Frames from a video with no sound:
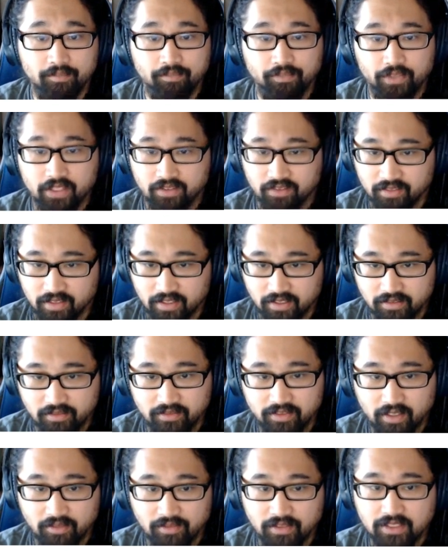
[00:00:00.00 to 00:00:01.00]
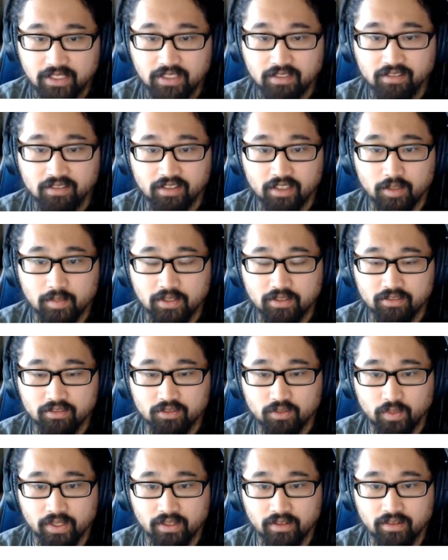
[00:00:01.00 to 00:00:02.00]
17 centimeters
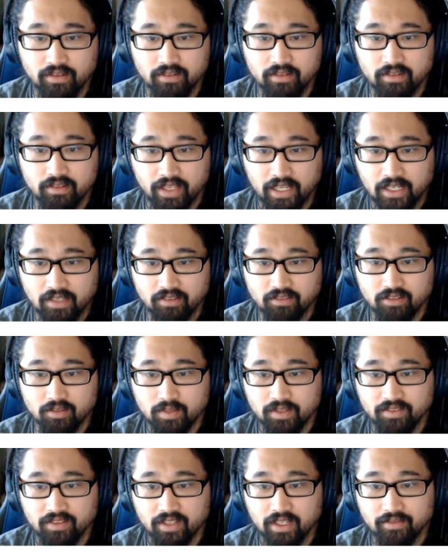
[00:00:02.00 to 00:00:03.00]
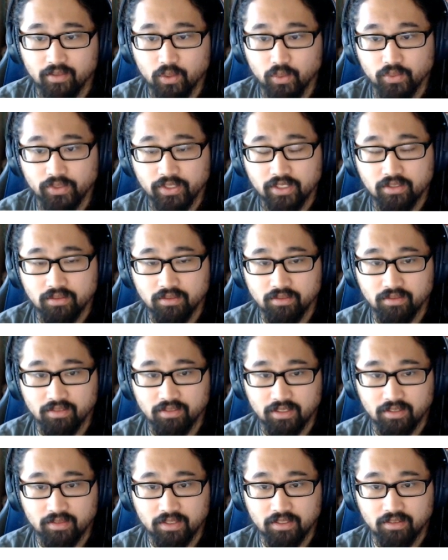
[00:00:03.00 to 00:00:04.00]
squared, answer must have only 2 sig
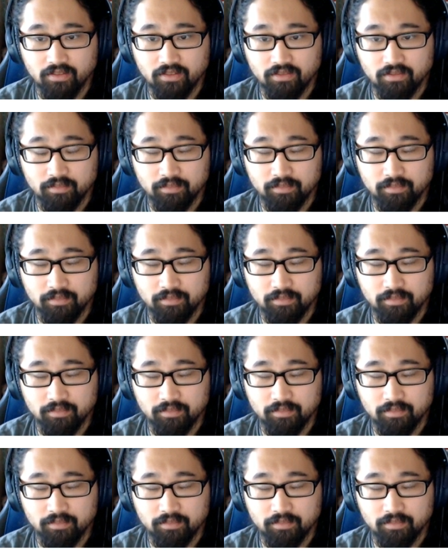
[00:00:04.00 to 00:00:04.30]
figs.